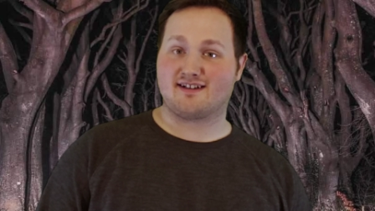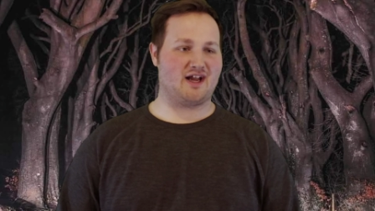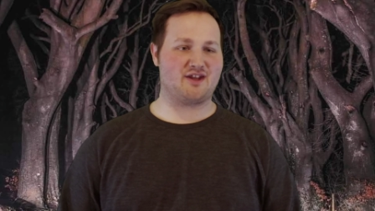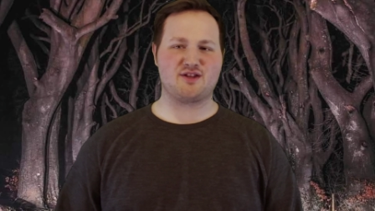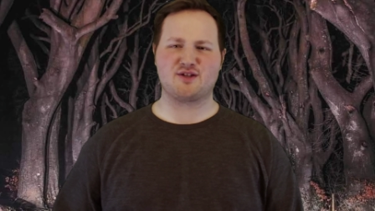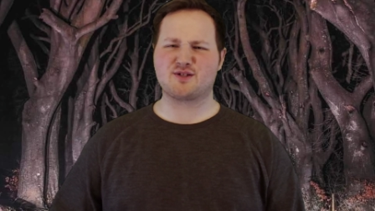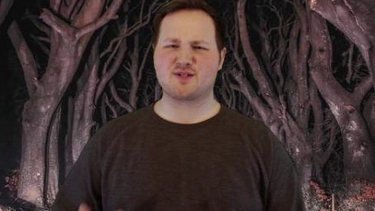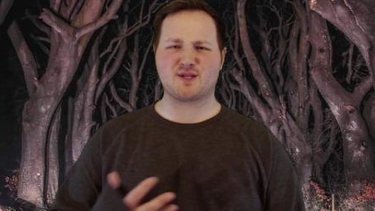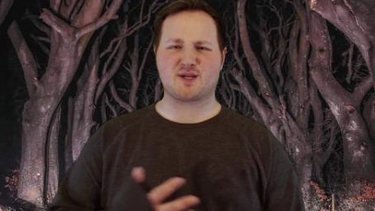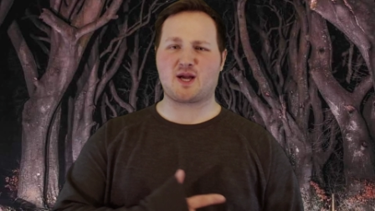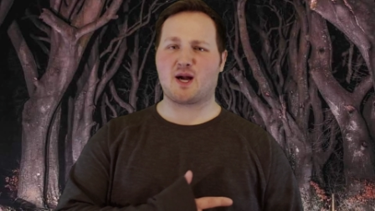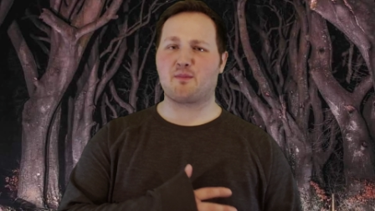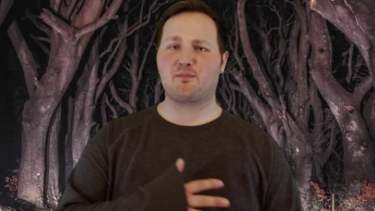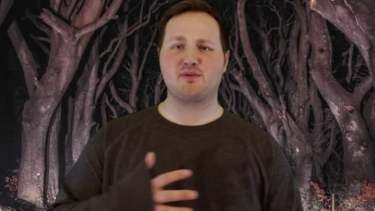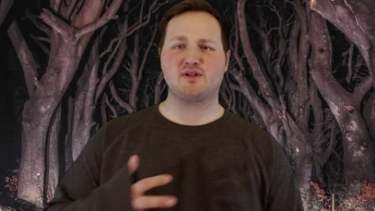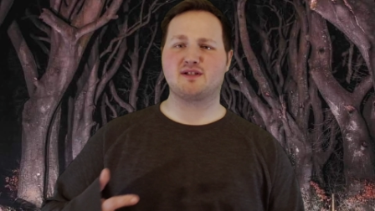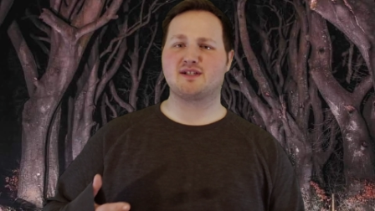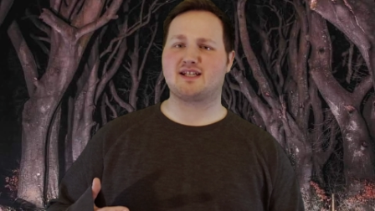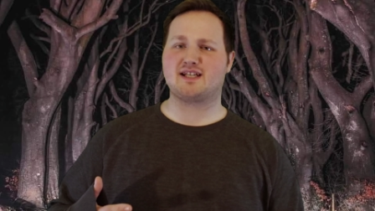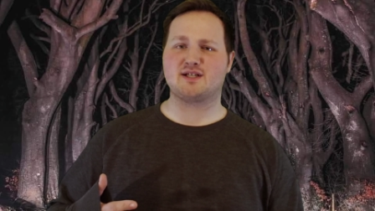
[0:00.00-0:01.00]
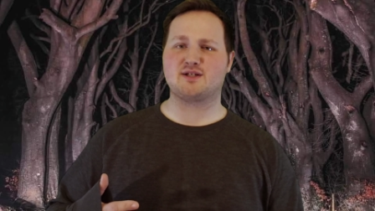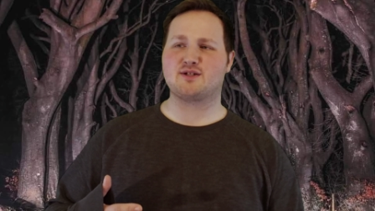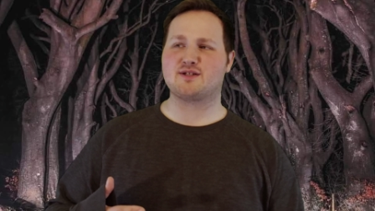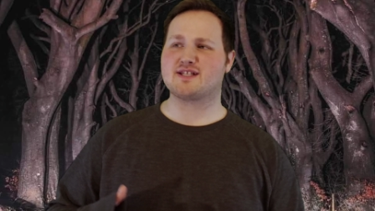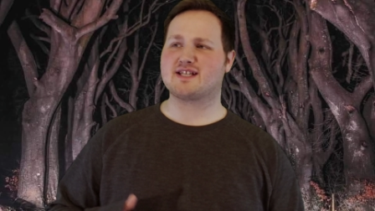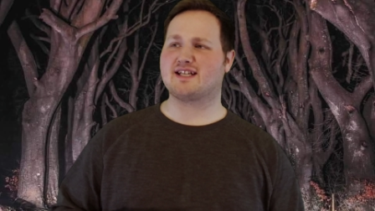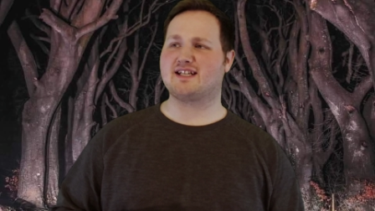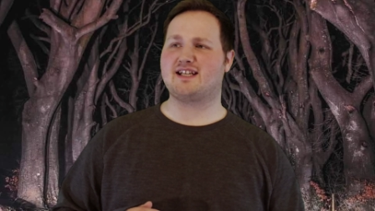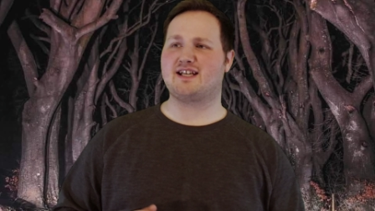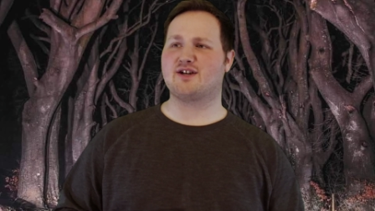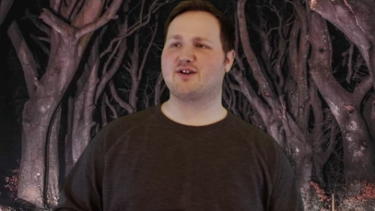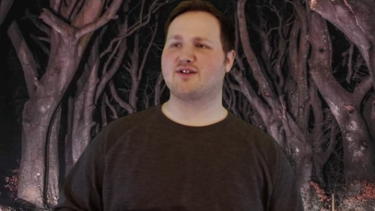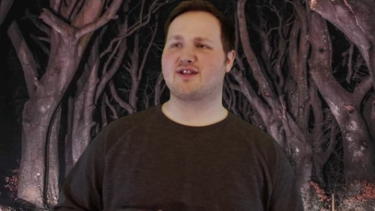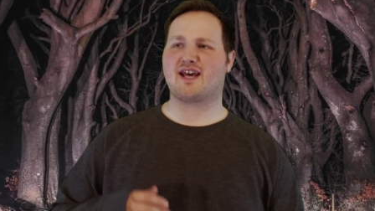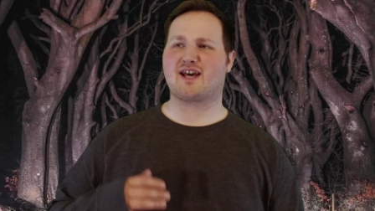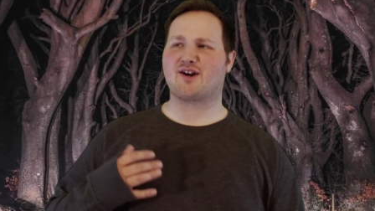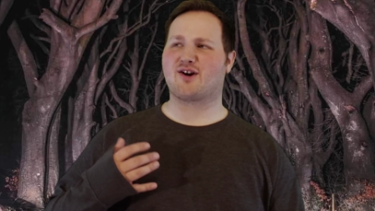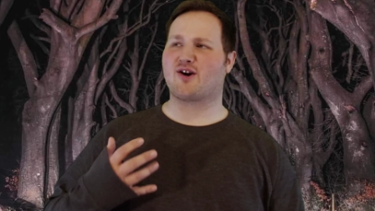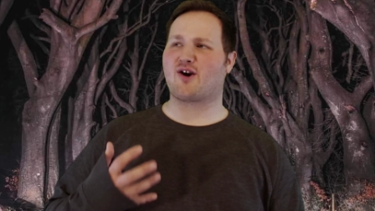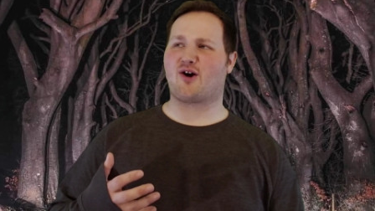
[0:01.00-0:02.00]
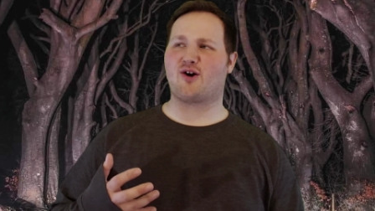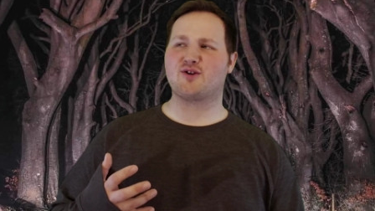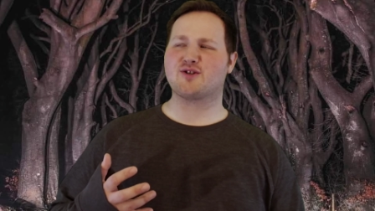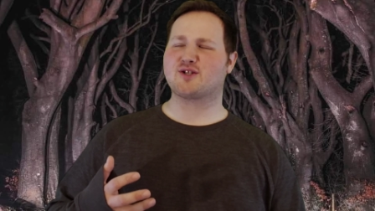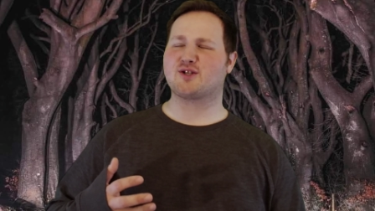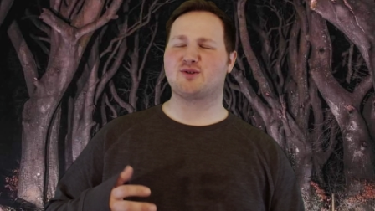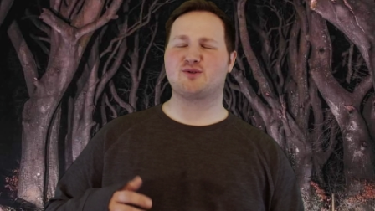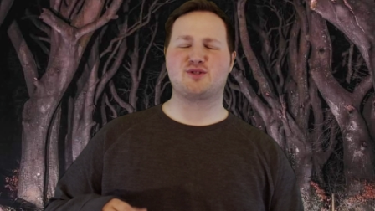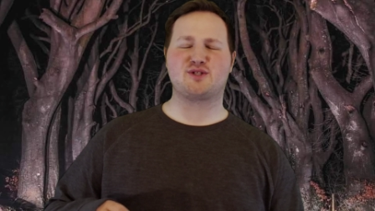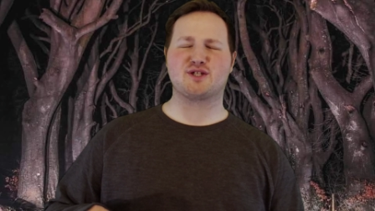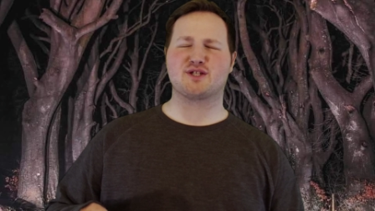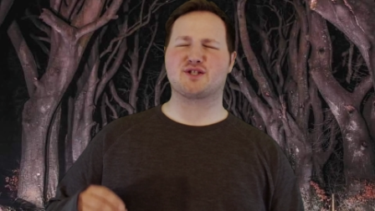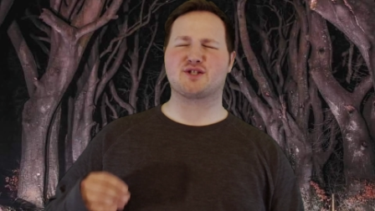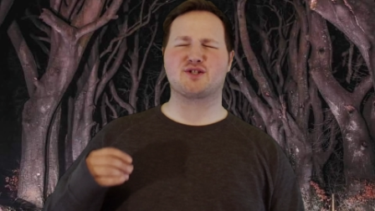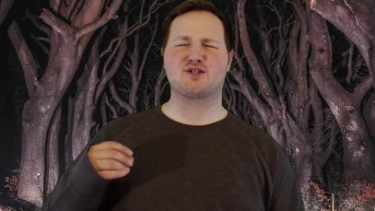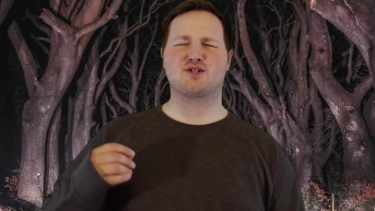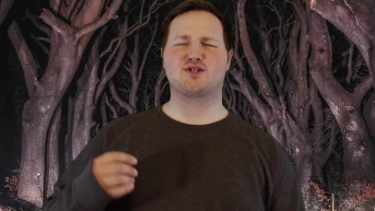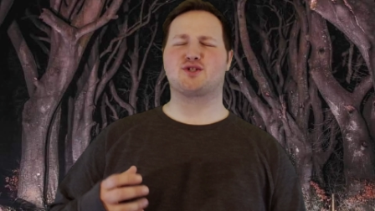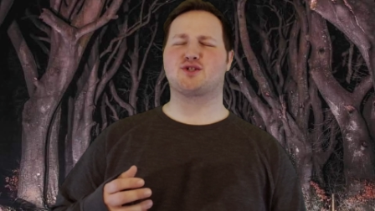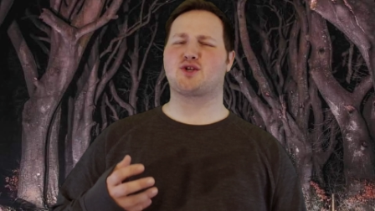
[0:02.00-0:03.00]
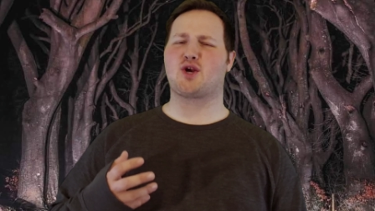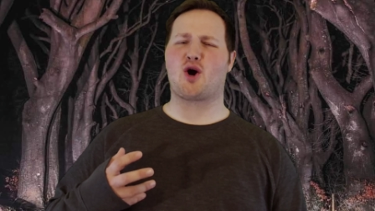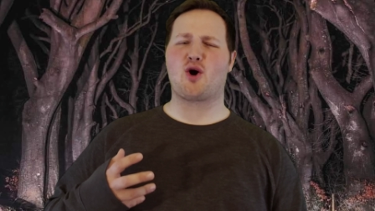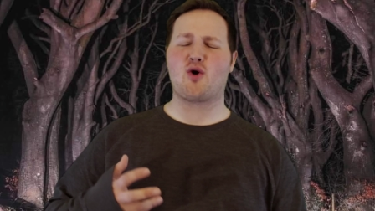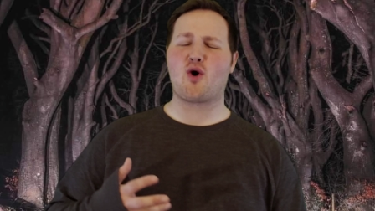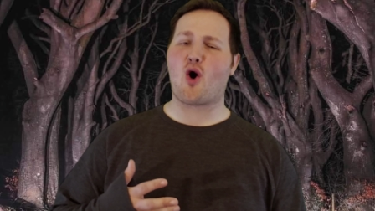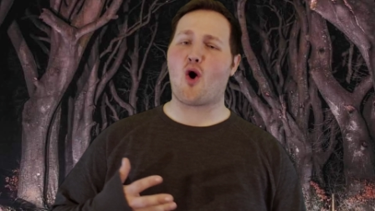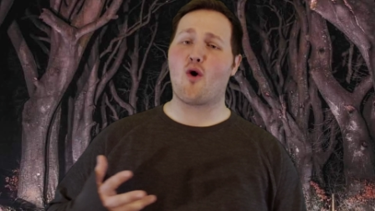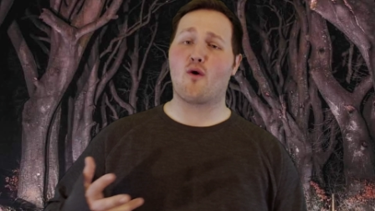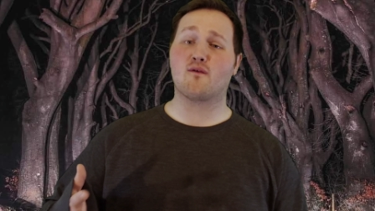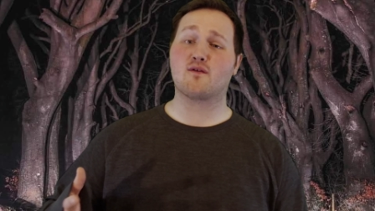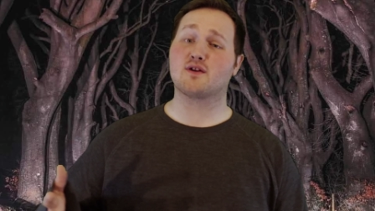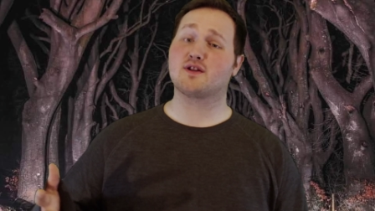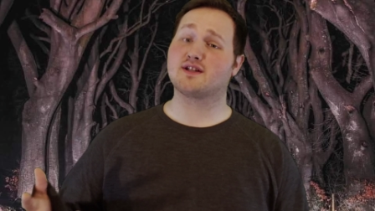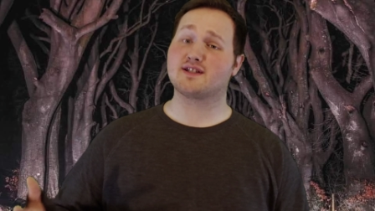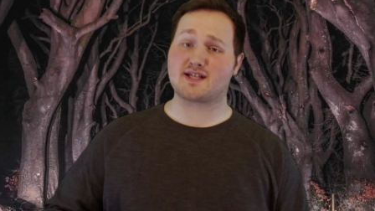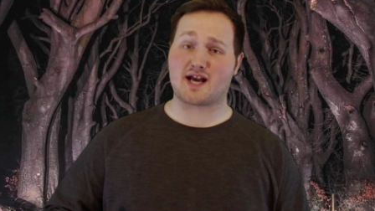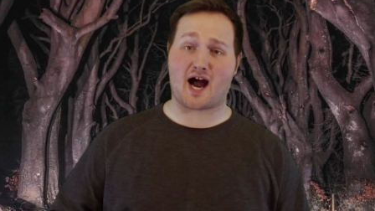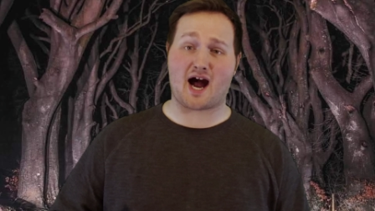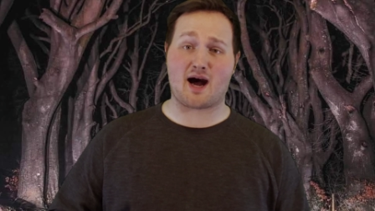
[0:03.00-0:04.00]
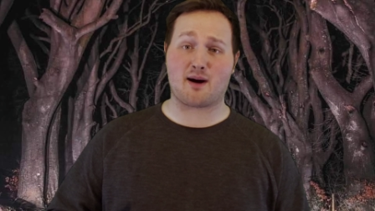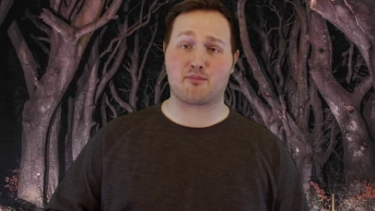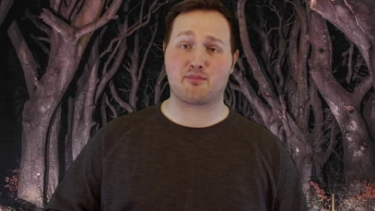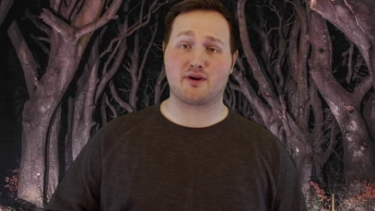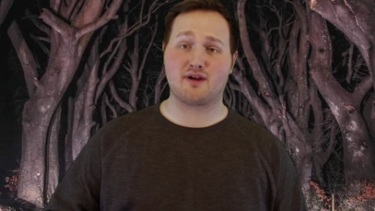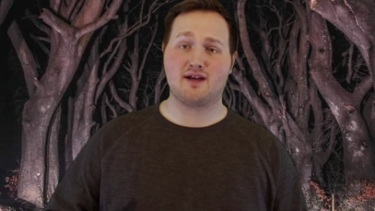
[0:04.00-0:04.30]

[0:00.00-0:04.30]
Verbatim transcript: There's a couple of kills in here that are also just so over the top